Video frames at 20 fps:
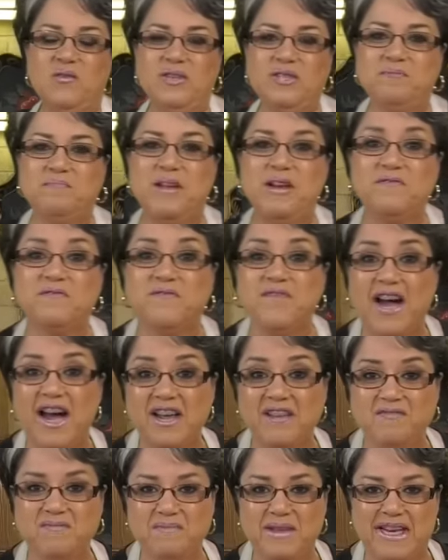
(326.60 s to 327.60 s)
it's been
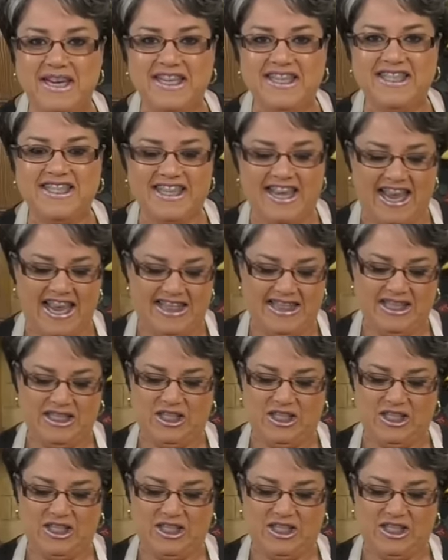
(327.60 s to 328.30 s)
five minutes and the